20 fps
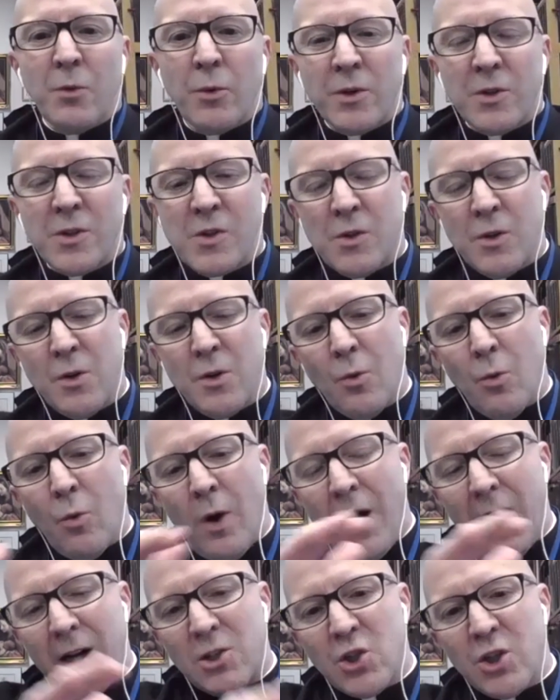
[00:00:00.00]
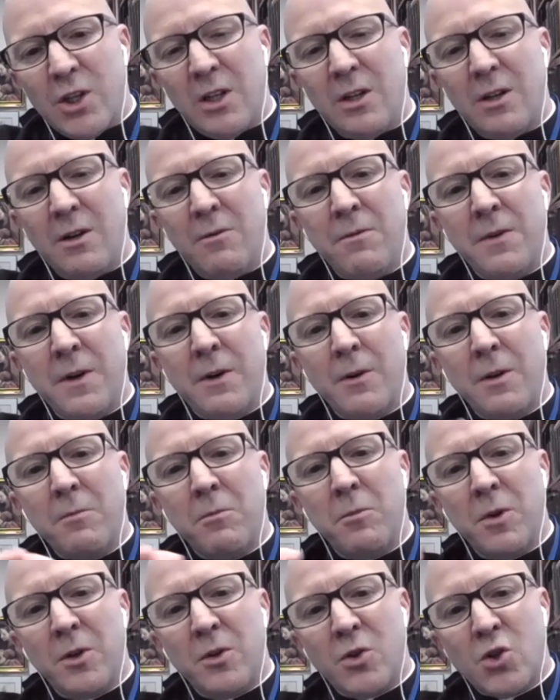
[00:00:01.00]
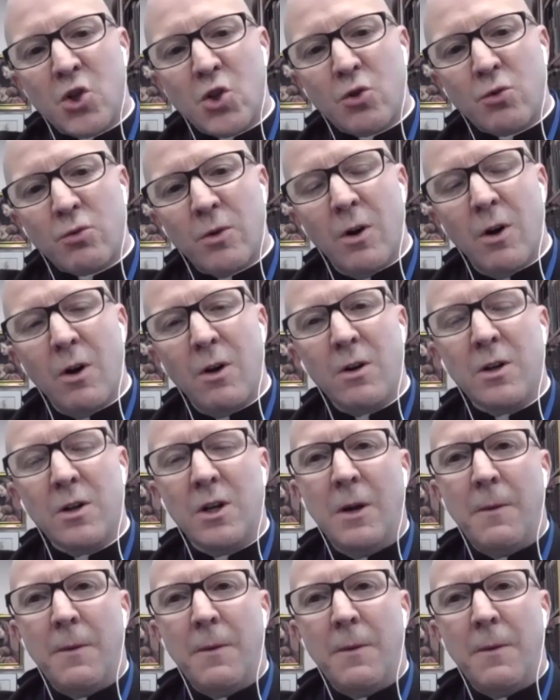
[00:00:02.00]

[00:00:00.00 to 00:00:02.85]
so you're watching a very strong